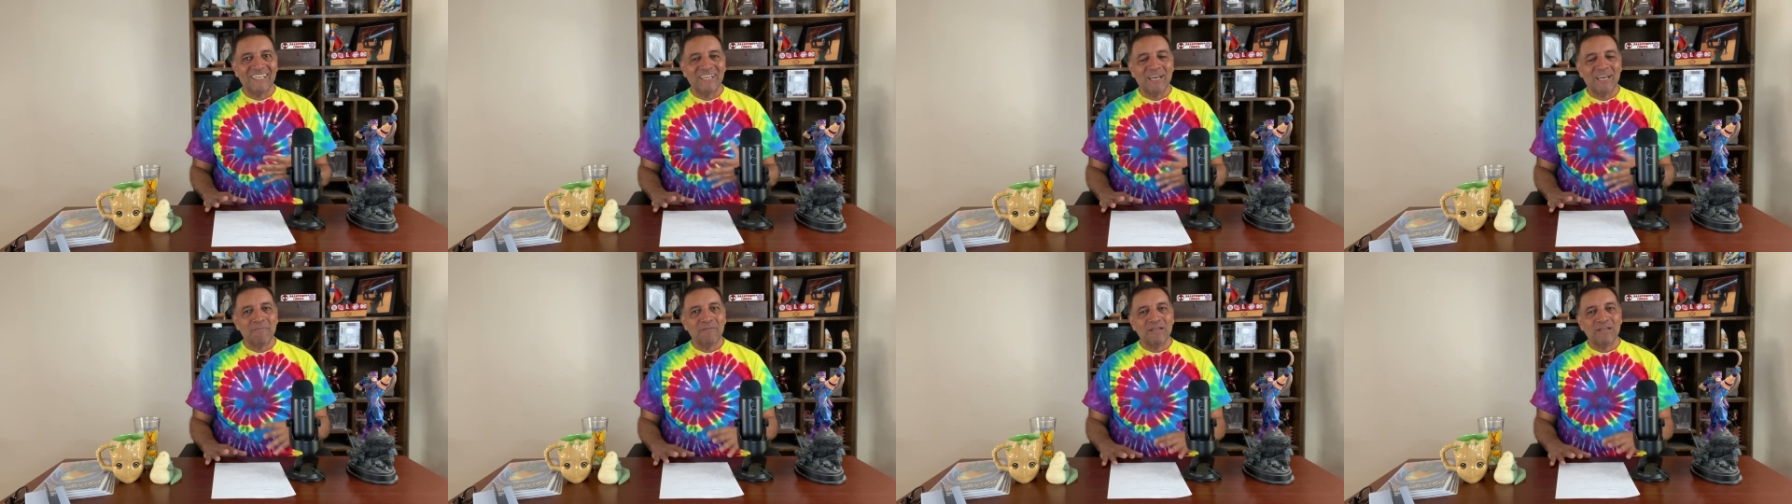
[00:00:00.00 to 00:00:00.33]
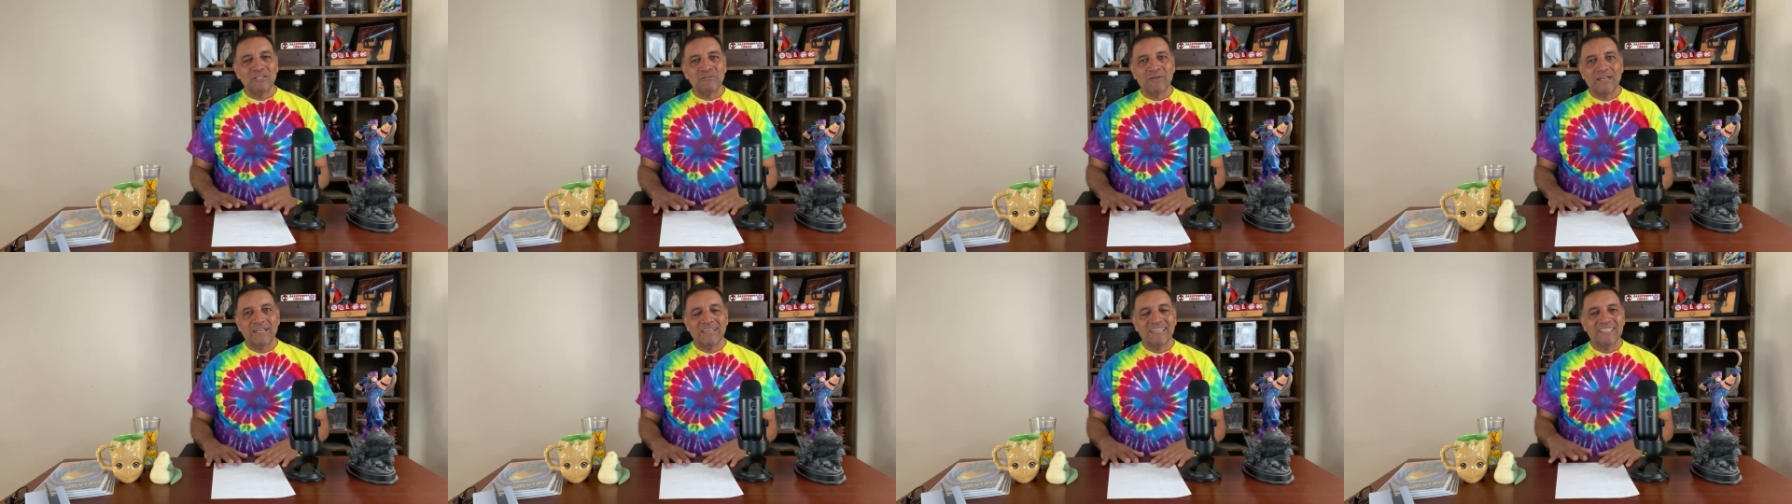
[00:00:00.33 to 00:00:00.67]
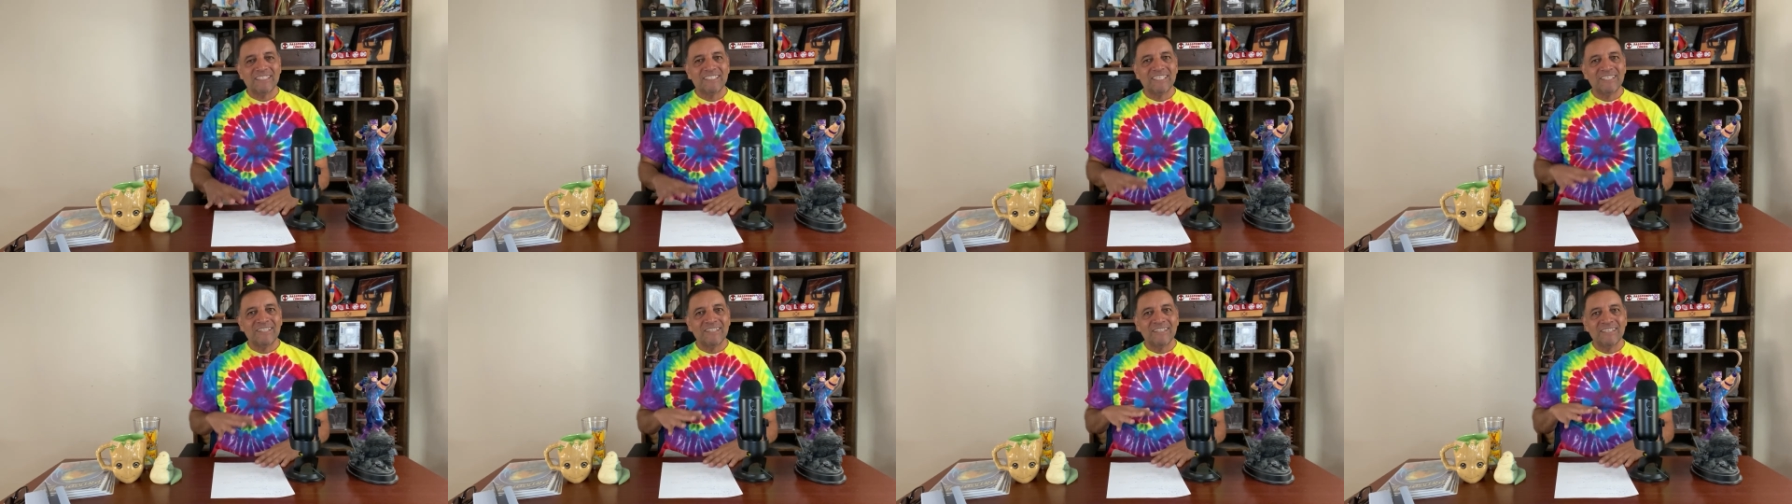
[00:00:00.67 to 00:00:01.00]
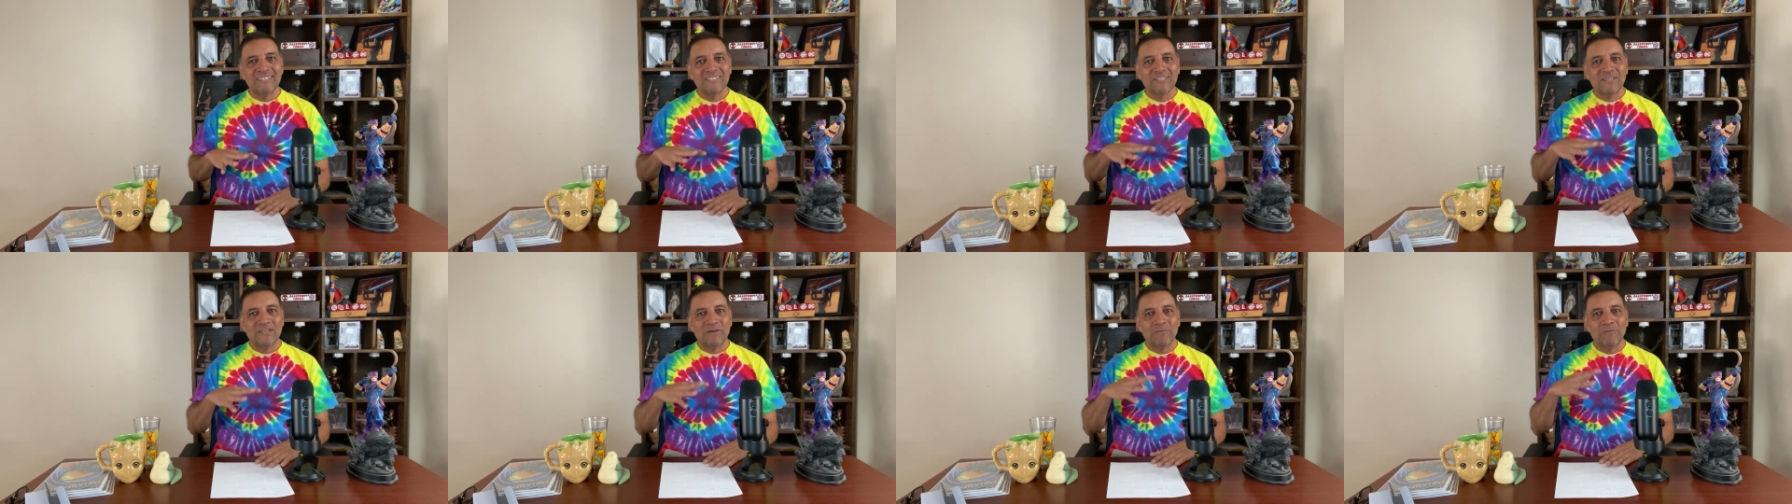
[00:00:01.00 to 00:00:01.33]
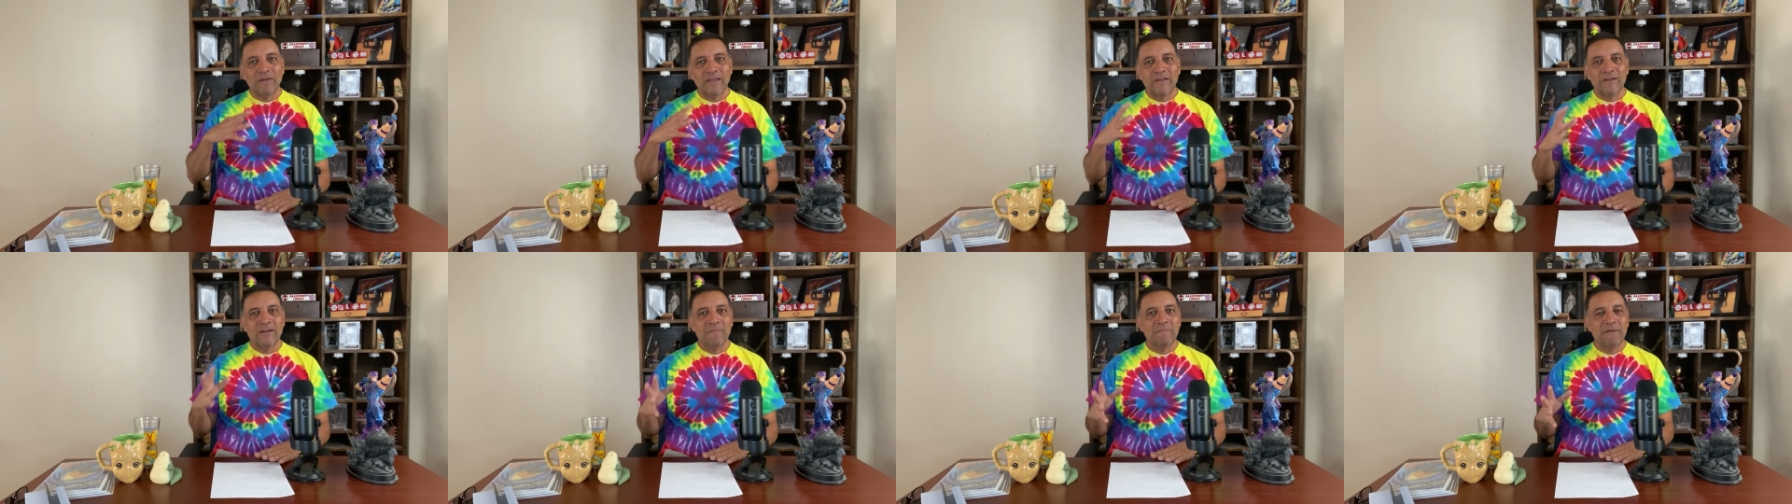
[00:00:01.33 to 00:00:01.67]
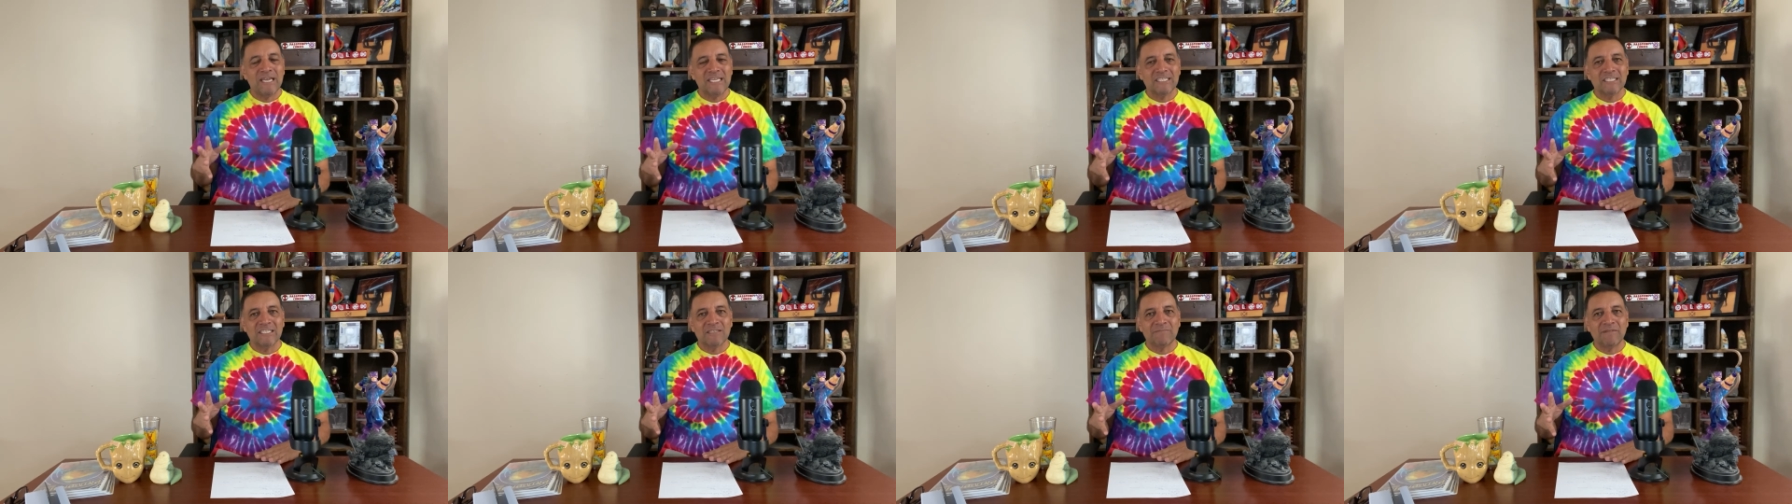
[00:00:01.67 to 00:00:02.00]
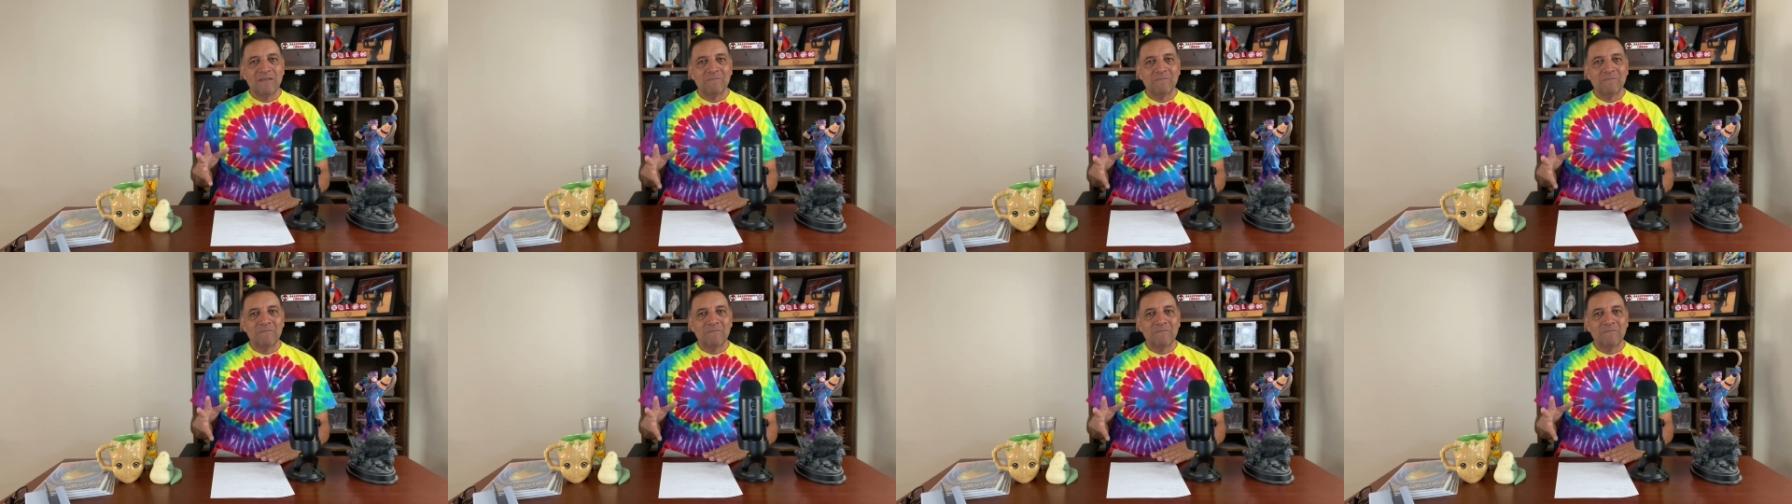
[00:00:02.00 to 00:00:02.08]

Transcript: and I'm gonna try to continue this on a regular basis,